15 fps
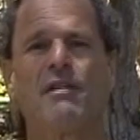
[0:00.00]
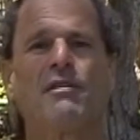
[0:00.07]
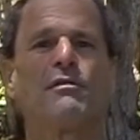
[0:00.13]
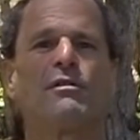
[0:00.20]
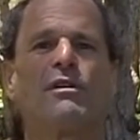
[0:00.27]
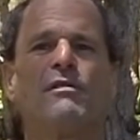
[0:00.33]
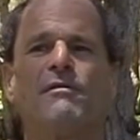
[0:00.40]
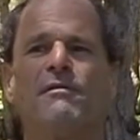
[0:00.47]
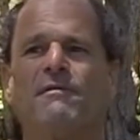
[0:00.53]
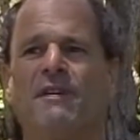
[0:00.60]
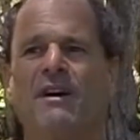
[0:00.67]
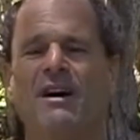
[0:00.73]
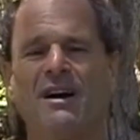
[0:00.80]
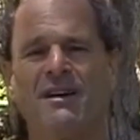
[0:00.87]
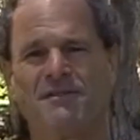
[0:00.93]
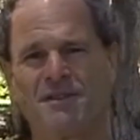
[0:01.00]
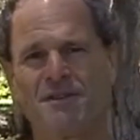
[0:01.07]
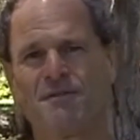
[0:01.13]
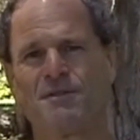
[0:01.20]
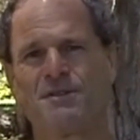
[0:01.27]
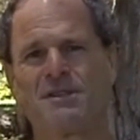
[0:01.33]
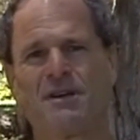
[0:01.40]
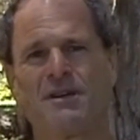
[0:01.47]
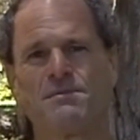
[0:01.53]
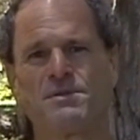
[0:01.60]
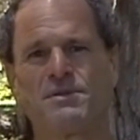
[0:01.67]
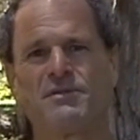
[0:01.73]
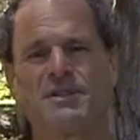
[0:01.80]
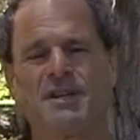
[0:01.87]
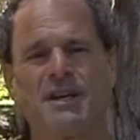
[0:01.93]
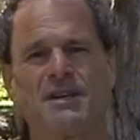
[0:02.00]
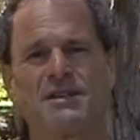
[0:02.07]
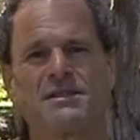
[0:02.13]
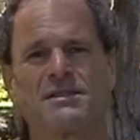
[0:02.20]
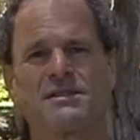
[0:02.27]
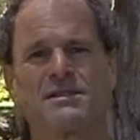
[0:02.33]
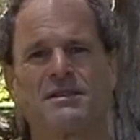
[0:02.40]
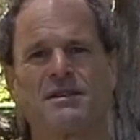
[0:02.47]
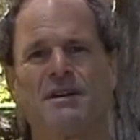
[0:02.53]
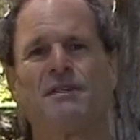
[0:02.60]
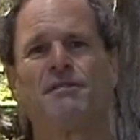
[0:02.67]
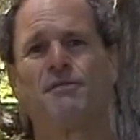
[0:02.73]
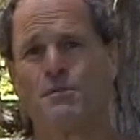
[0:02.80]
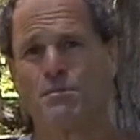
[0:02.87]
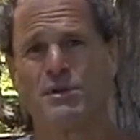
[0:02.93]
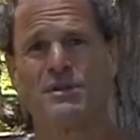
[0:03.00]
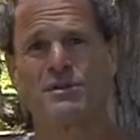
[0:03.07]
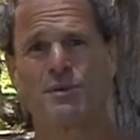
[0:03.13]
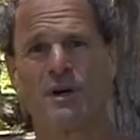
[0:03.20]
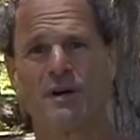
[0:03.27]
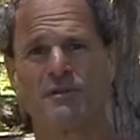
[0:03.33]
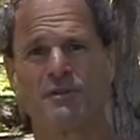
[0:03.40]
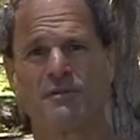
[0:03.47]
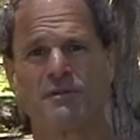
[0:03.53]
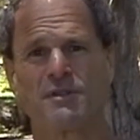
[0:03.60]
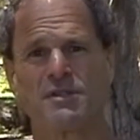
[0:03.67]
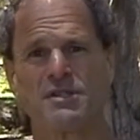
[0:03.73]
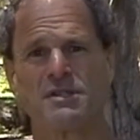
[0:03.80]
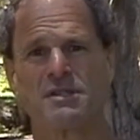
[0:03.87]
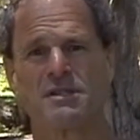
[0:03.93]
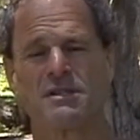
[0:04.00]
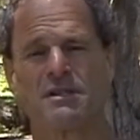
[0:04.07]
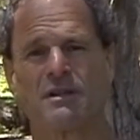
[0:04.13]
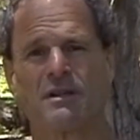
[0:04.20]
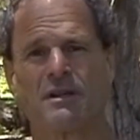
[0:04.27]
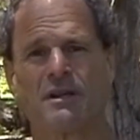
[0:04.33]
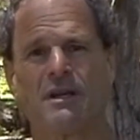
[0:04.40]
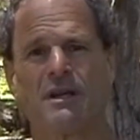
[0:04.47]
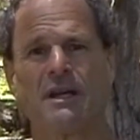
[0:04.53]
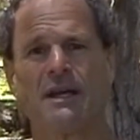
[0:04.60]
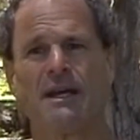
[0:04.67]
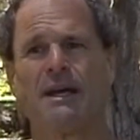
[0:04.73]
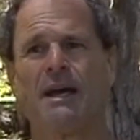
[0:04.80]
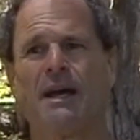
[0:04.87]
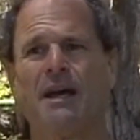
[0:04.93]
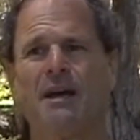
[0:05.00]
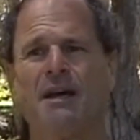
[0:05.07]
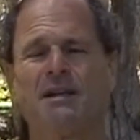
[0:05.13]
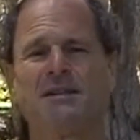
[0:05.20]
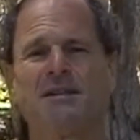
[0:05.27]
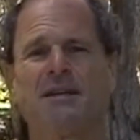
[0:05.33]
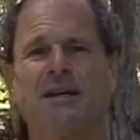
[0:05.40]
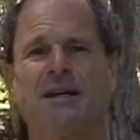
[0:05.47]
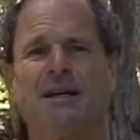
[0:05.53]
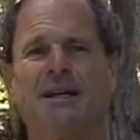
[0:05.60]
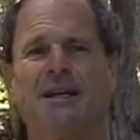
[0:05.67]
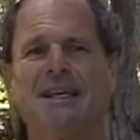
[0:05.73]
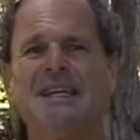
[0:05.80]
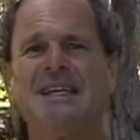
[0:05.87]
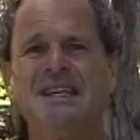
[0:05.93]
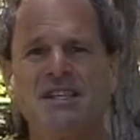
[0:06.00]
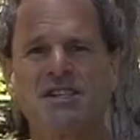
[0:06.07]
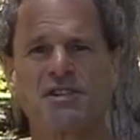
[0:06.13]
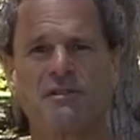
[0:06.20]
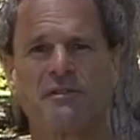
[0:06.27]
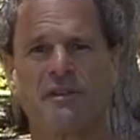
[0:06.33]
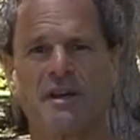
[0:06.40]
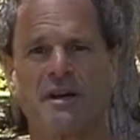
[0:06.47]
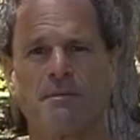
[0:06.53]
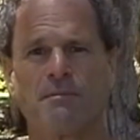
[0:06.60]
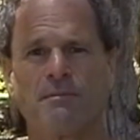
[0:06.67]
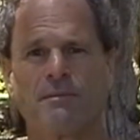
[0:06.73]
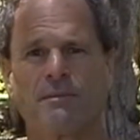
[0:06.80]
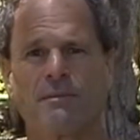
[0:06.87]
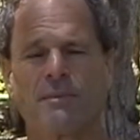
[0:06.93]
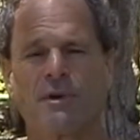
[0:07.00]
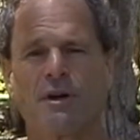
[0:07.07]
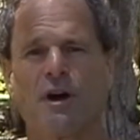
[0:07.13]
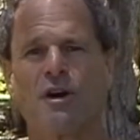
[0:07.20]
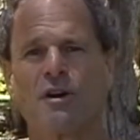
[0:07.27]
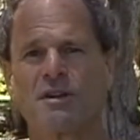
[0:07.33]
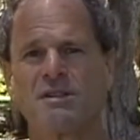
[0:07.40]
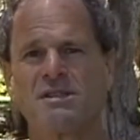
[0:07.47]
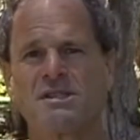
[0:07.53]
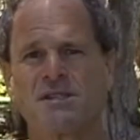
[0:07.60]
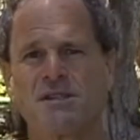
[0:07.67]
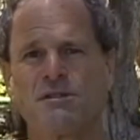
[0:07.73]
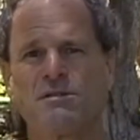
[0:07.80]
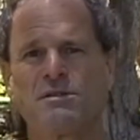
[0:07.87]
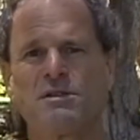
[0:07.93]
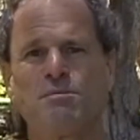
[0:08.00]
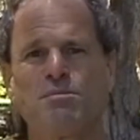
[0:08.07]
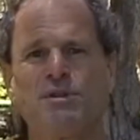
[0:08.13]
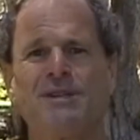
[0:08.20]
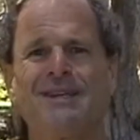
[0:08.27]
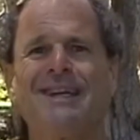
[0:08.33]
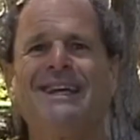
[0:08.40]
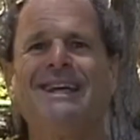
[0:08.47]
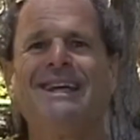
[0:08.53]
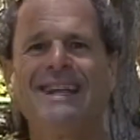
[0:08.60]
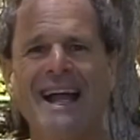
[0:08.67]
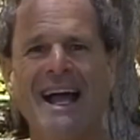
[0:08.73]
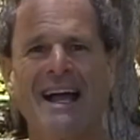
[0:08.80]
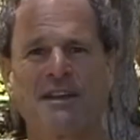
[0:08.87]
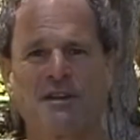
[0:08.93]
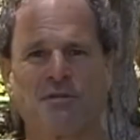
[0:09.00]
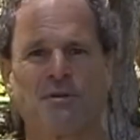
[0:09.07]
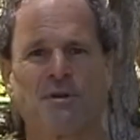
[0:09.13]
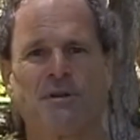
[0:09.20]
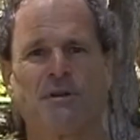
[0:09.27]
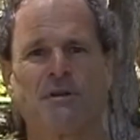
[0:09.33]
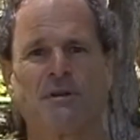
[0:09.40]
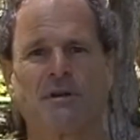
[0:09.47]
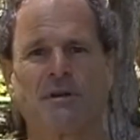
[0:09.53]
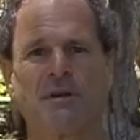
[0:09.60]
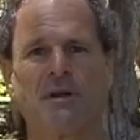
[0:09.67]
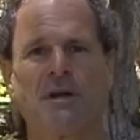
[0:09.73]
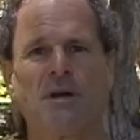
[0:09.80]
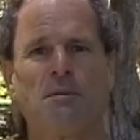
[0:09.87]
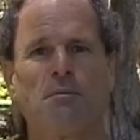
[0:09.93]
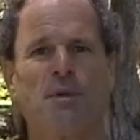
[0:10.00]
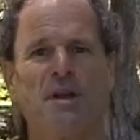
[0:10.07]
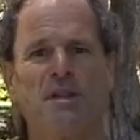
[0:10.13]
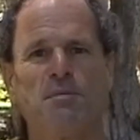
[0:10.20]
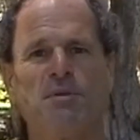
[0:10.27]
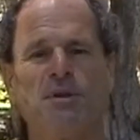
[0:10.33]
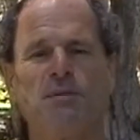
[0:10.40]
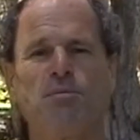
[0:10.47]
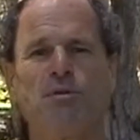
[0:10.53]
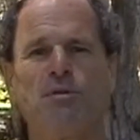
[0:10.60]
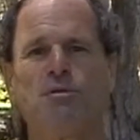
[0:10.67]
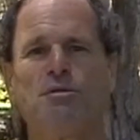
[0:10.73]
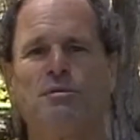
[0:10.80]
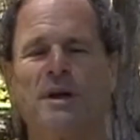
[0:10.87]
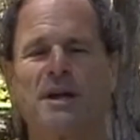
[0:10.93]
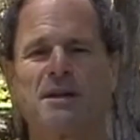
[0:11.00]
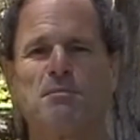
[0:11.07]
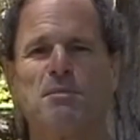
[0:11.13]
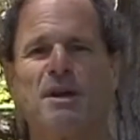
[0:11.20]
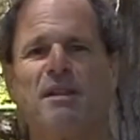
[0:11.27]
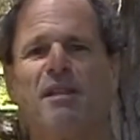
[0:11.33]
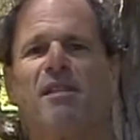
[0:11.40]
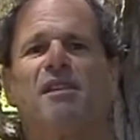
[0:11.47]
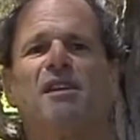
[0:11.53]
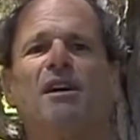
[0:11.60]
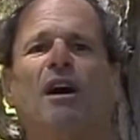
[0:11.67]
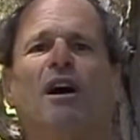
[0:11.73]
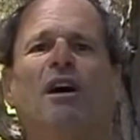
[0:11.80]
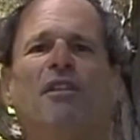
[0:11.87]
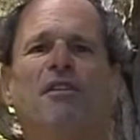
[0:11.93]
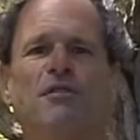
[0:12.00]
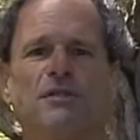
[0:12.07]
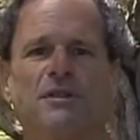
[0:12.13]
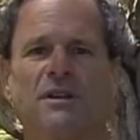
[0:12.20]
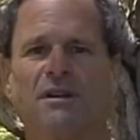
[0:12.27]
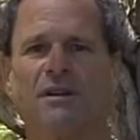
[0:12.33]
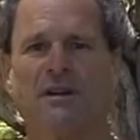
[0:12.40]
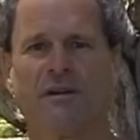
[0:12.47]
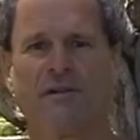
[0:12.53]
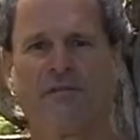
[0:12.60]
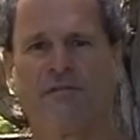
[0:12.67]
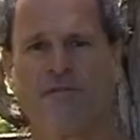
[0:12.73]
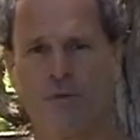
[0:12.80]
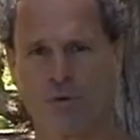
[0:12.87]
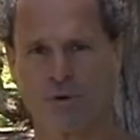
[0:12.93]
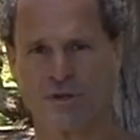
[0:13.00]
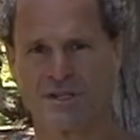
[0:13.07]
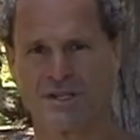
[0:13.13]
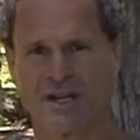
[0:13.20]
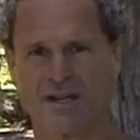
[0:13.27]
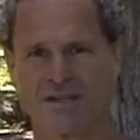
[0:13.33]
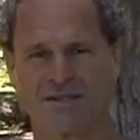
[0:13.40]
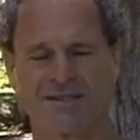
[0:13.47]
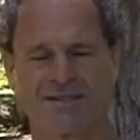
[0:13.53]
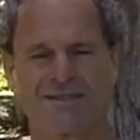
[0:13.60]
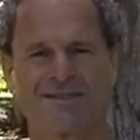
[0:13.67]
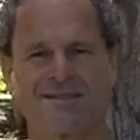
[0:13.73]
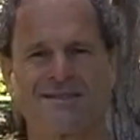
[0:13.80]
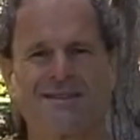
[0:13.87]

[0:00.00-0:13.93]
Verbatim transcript: There are five different types of tests for B12 deficiency, and each of them are considered to be inaccurate by the people who recommend the other four tests.